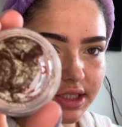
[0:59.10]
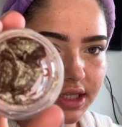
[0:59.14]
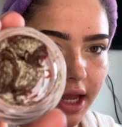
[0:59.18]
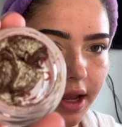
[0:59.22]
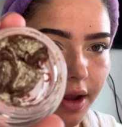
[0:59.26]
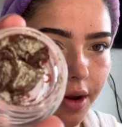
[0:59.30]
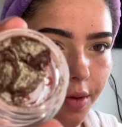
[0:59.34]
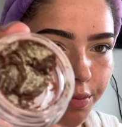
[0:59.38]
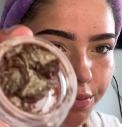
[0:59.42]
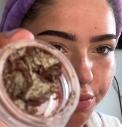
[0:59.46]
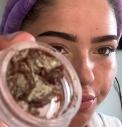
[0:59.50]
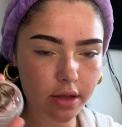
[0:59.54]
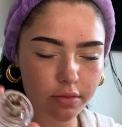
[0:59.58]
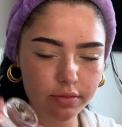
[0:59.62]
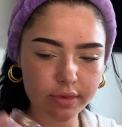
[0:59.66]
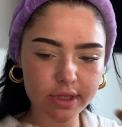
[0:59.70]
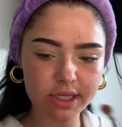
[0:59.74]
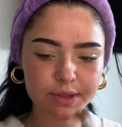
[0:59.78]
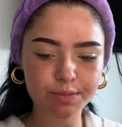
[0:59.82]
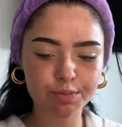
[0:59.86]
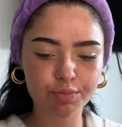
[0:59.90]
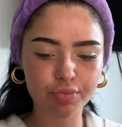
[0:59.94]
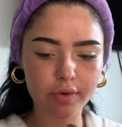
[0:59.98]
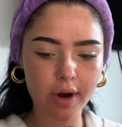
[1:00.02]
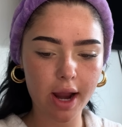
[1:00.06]
like this
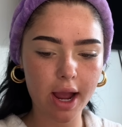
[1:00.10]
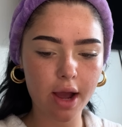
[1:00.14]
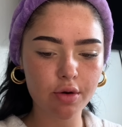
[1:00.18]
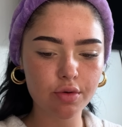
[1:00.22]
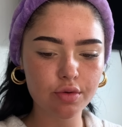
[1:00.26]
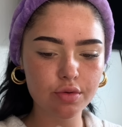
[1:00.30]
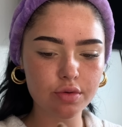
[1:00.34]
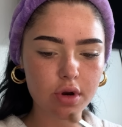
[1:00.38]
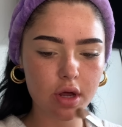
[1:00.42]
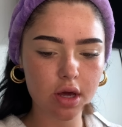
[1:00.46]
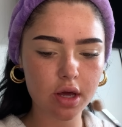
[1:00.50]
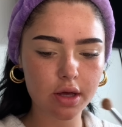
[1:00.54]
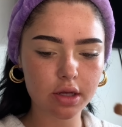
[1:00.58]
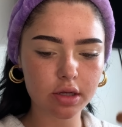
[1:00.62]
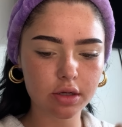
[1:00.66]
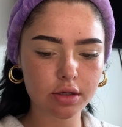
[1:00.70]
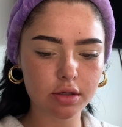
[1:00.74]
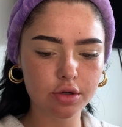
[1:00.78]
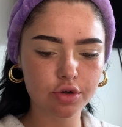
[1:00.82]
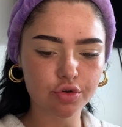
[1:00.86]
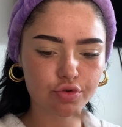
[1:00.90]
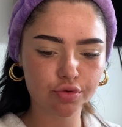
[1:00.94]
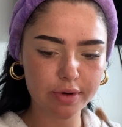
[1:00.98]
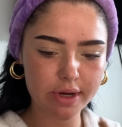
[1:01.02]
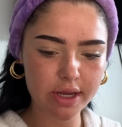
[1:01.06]
brown
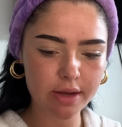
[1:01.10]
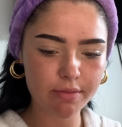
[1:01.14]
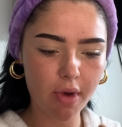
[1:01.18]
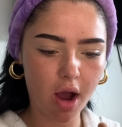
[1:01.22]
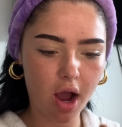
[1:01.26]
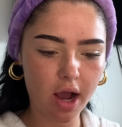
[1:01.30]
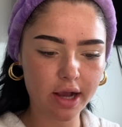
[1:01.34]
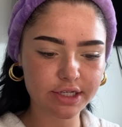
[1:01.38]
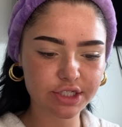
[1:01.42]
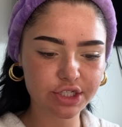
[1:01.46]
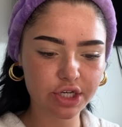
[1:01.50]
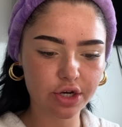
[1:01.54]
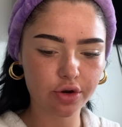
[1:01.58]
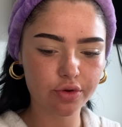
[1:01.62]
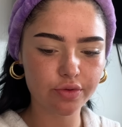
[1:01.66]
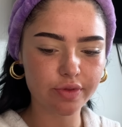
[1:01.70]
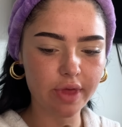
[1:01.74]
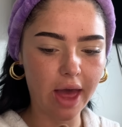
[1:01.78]
cream eyeshadow that